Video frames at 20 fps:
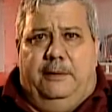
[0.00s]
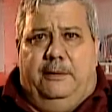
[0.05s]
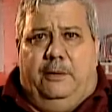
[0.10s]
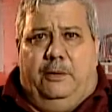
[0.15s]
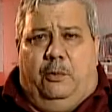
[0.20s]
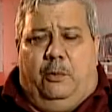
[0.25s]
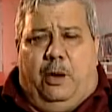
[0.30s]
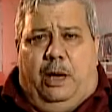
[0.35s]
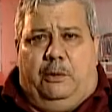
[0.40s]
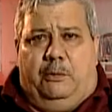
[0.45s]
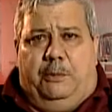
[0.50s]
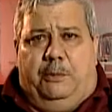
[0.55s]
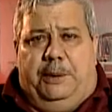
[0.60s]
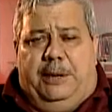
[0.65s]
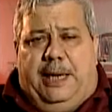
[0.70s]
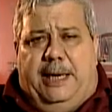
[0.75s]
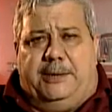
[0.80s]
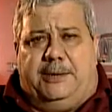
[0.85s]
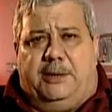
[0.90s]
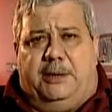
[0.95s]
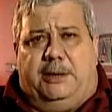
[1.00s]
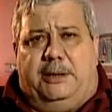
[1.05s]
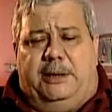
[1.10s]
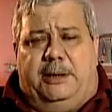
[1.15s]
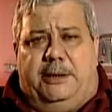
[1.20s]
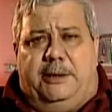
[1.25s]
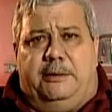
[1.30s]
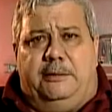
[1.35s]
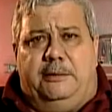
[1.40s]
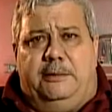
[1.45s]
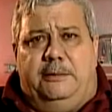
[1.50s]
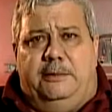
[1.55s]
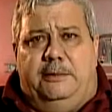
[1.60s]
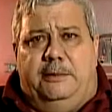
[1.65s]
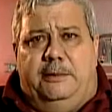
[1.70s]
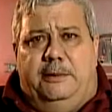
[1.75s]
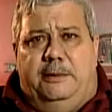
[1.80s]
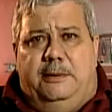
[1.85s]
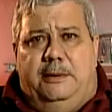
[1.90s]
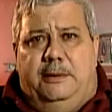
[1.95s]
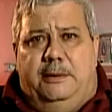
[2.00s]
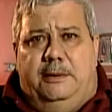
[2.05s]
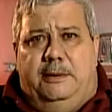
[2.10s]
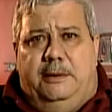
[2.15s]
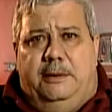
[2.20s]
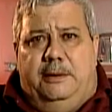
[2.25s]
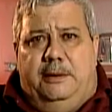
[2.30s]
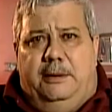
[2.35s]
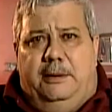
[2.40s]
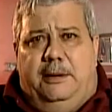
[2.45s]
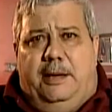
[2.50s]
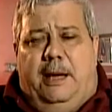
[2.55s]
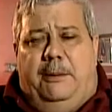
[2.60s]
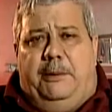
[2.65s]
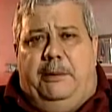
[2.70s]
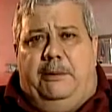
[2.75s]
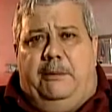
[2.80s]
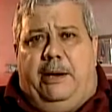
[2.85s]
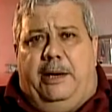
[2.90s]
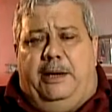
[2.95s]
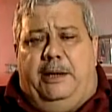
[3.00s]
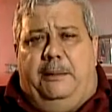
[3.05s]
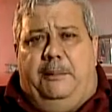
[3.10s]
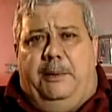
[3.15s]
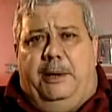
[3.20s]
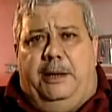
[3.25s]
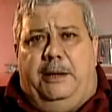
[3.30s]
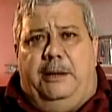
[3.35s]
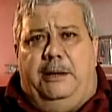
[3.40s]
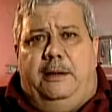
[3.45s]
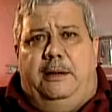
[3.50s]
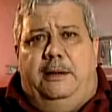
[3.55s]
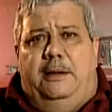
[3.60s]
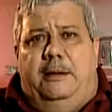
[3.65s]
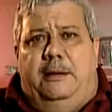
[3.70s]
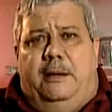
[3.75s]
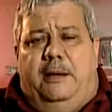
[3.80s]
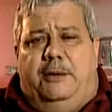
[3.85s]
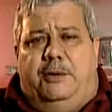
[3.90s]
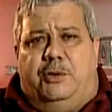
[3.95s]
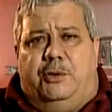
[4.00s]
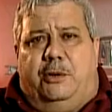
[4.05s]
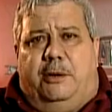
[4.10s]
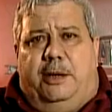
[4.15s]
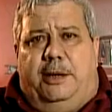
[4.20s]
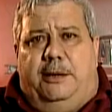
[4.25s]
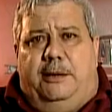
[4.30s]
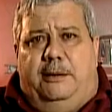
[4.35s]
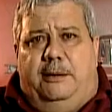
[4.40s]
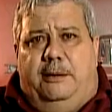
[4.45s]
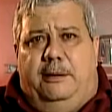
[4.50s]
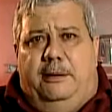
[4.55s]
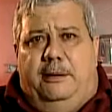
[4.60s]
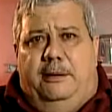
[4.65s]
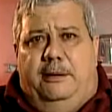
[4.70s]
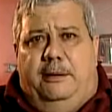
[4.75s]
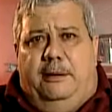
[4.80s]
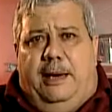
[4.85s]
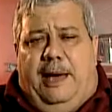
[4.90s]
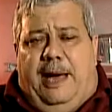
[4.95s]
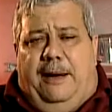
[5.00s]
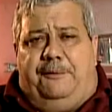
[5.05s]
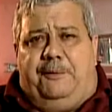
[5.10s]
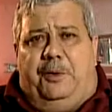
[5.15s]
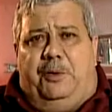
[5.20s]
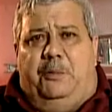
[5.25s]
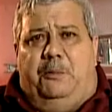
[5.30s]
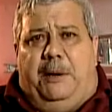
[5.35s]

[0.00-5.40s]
Your wine will be nice and clear and be ready to be enjoyed after you